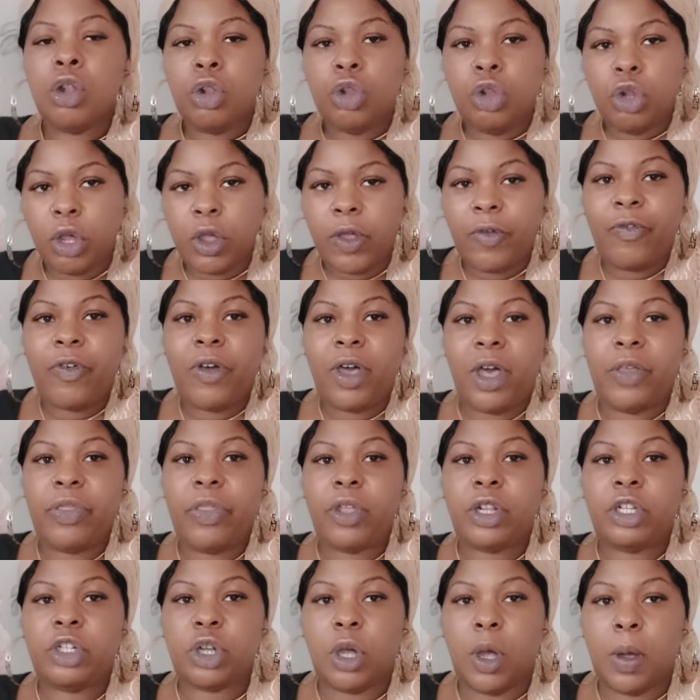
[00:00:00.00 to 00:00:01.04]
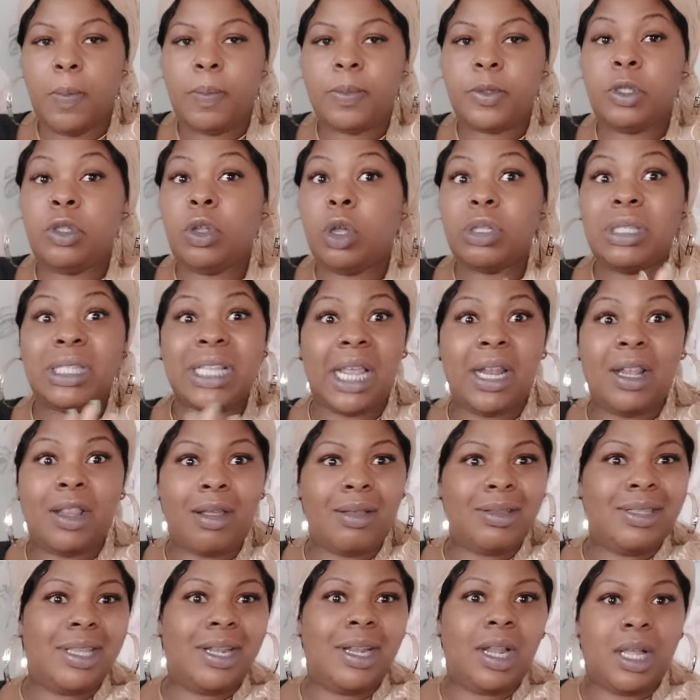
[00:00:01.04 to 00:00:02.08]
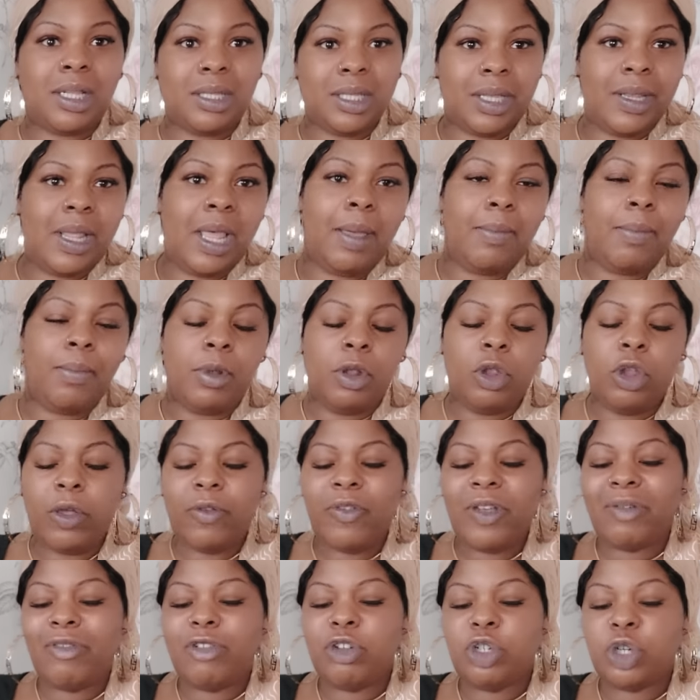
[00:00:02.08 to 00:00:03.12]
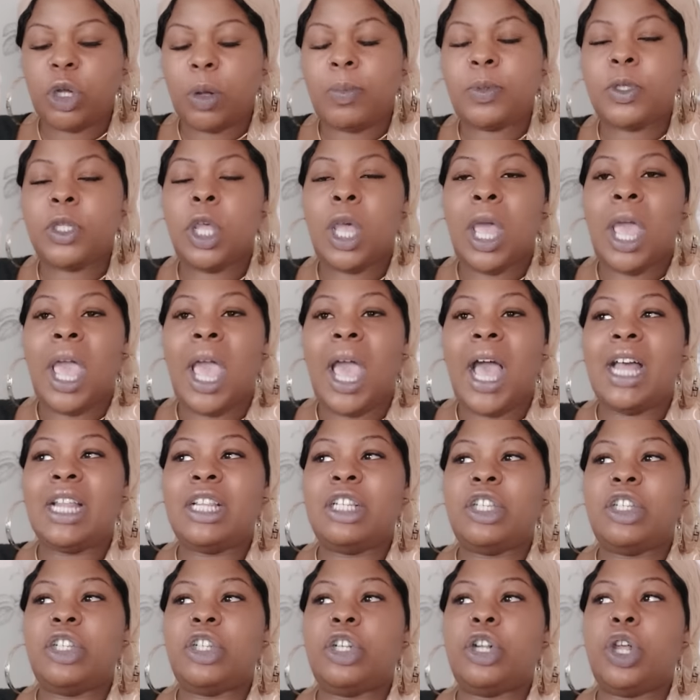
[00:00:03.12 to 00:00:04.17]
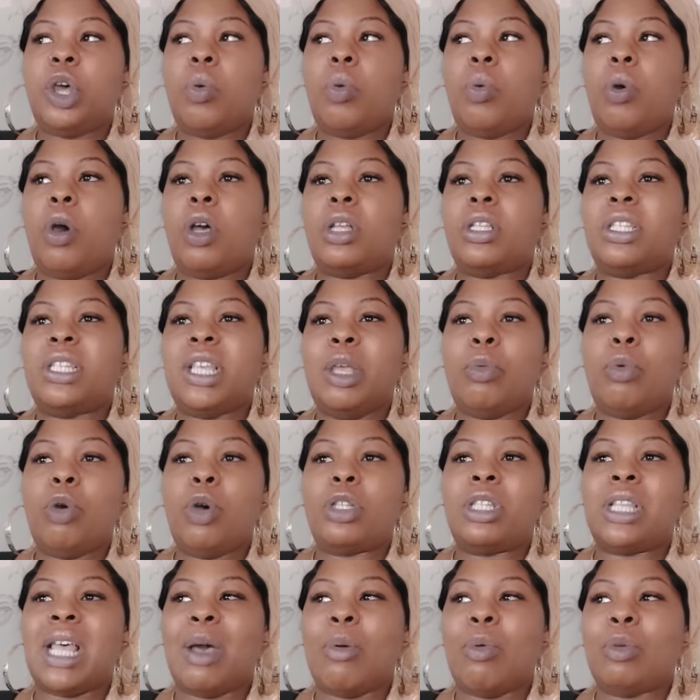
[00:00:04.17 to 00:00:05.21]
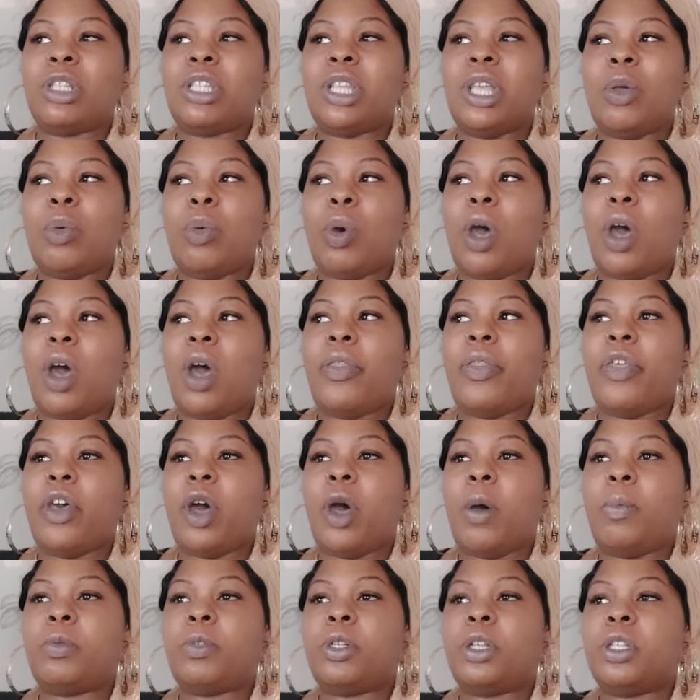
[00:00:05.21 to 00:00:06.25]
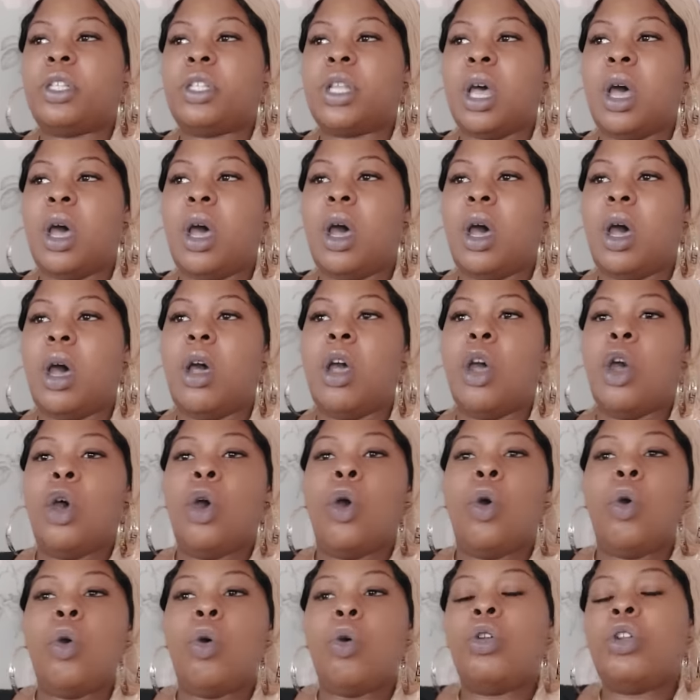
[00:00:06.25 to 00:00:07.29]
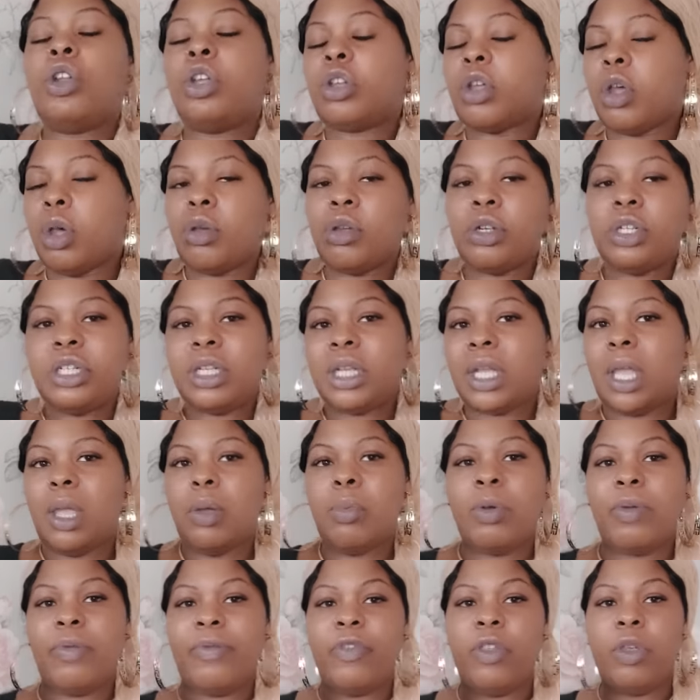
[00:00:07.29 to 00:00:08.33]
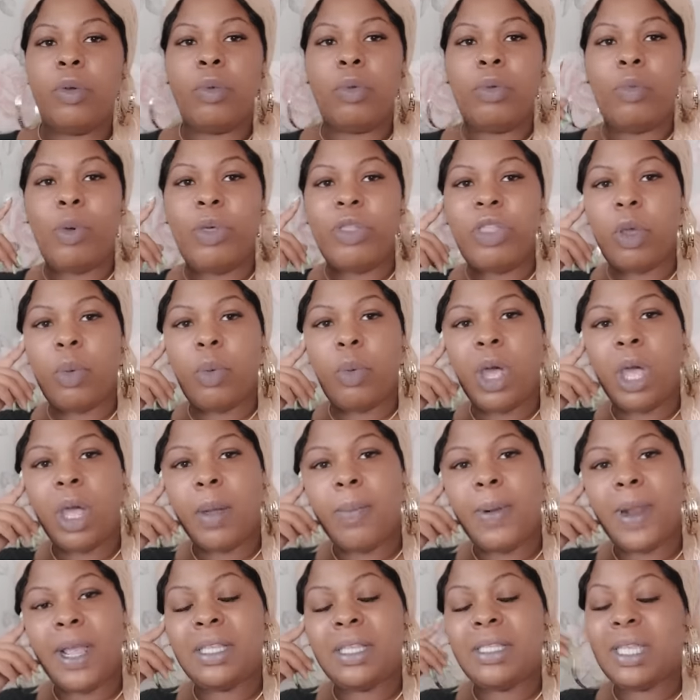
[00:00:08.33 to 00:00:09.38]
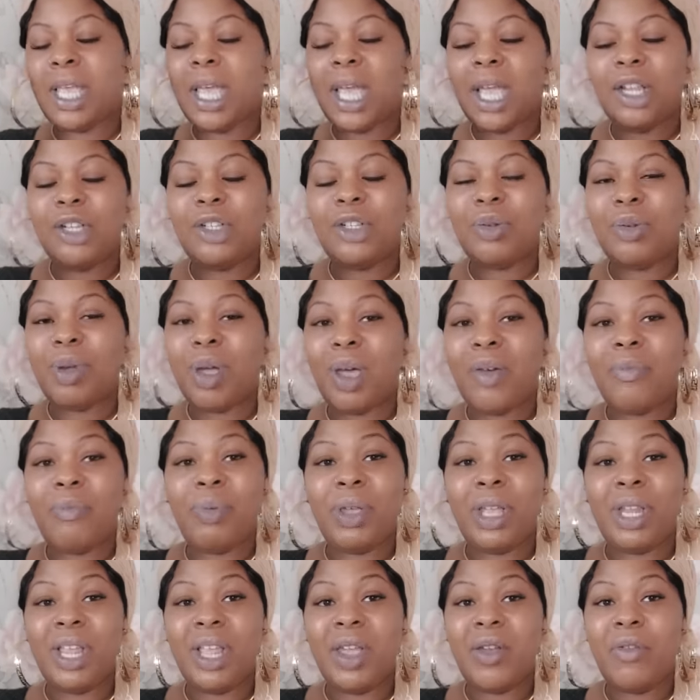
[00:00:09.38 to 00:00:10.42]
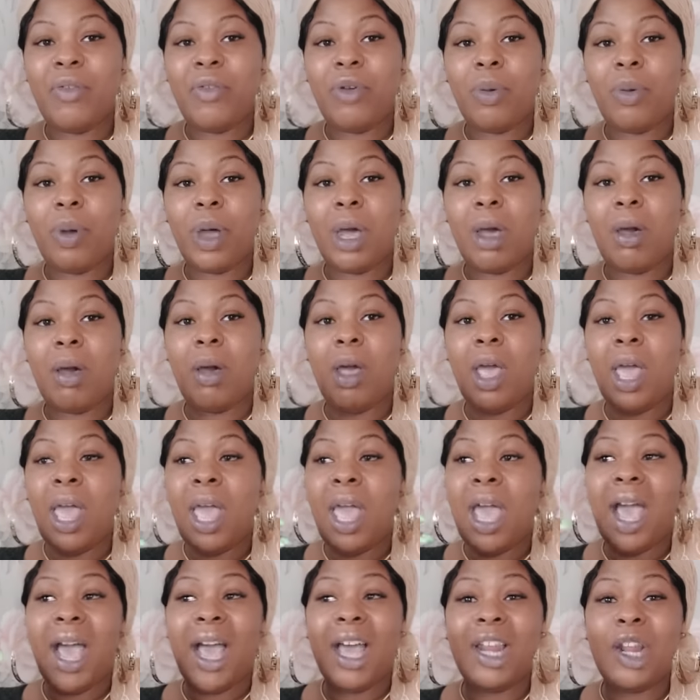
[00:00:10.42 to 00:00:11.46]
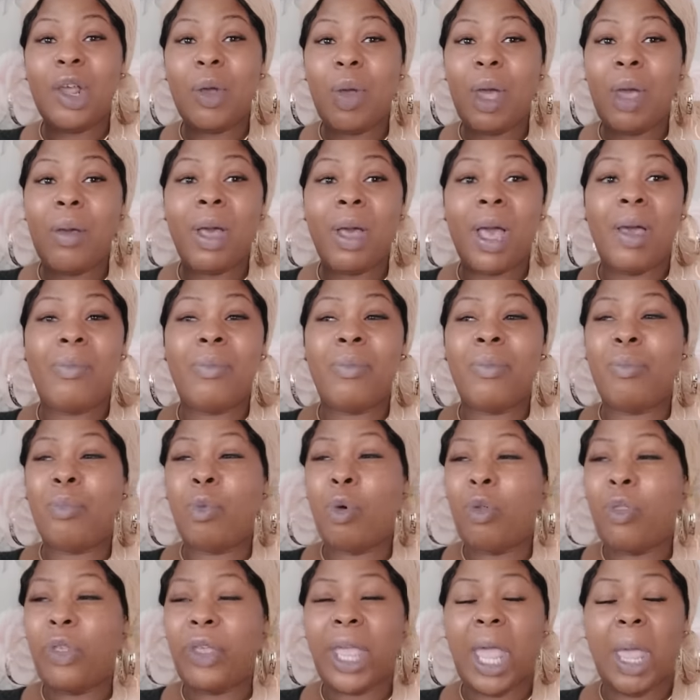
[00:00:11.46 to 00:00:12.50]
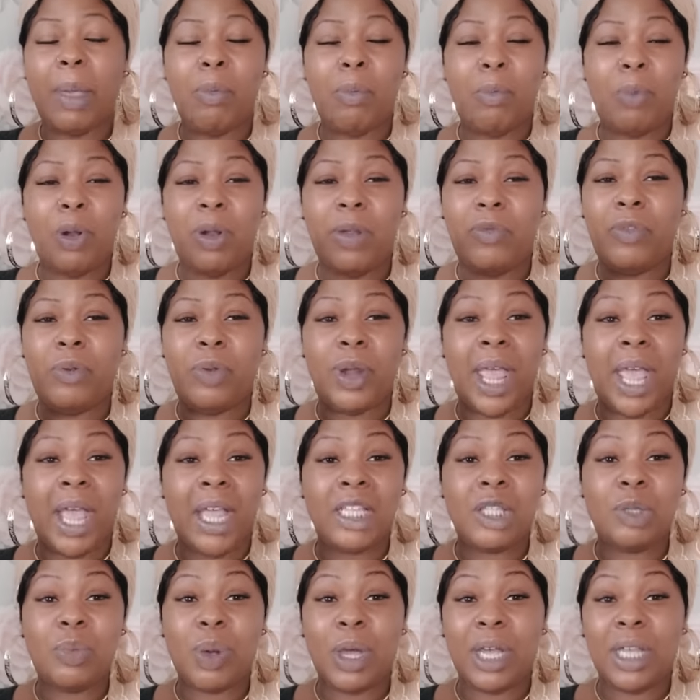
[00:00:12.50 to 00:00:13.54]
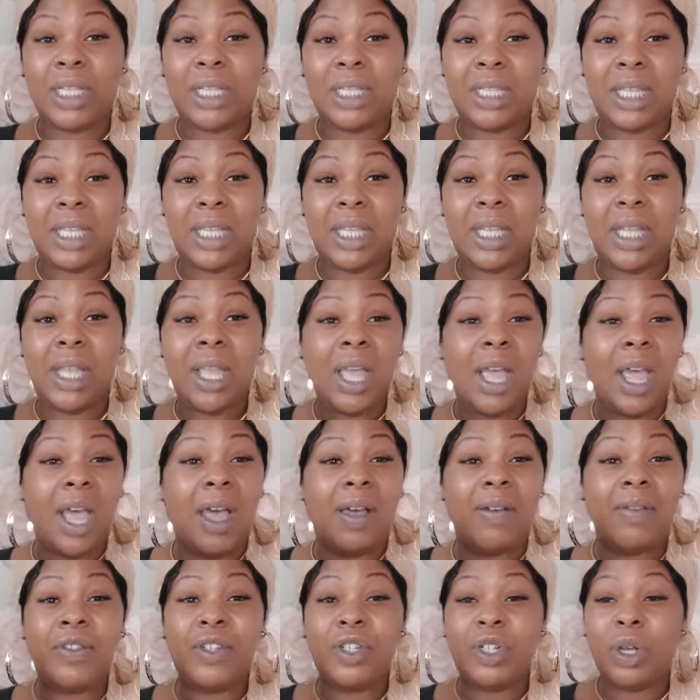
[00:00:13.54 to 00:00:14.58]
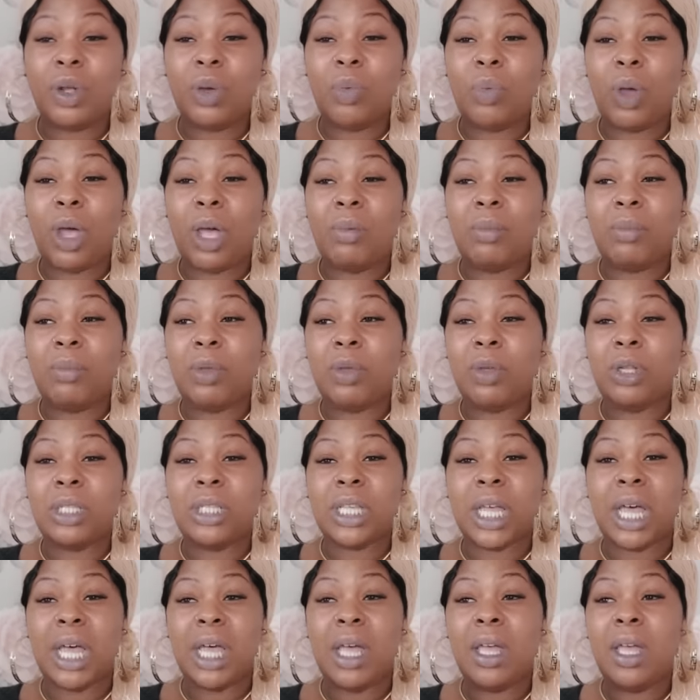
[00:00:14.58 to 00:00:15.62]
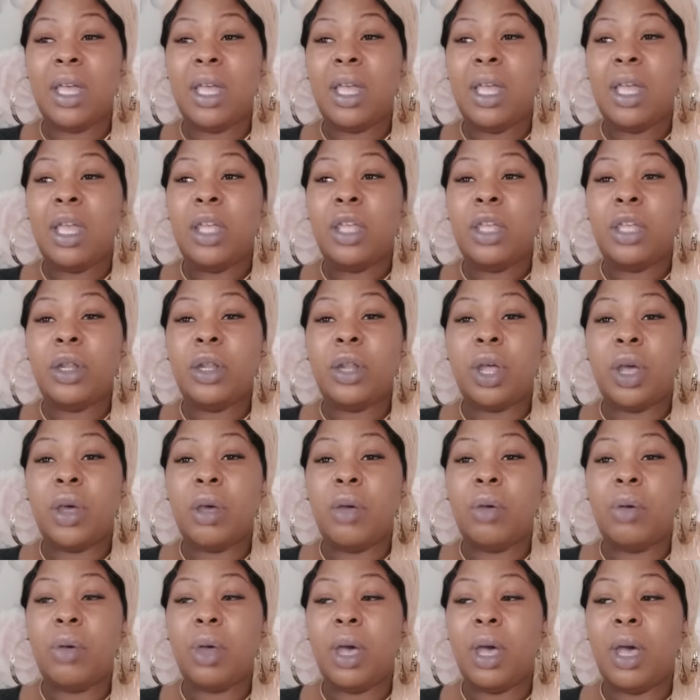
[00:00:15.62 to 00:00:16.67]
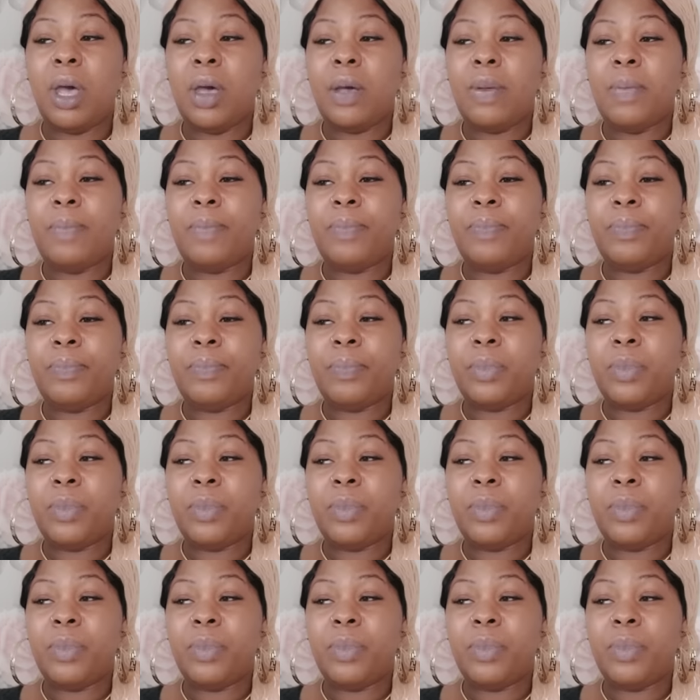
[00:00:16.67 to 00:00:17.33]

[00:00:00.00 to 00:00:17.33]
Look for other jobs. Don't say nothing to them. Look for other jobs, and do you know what? See what other options there are, or negotiate with your workplace. Say, hey, do you know what? I've been here for a while. I know I'm more than capable of doing X, Y, Z. I've shown what I'm good at. You know,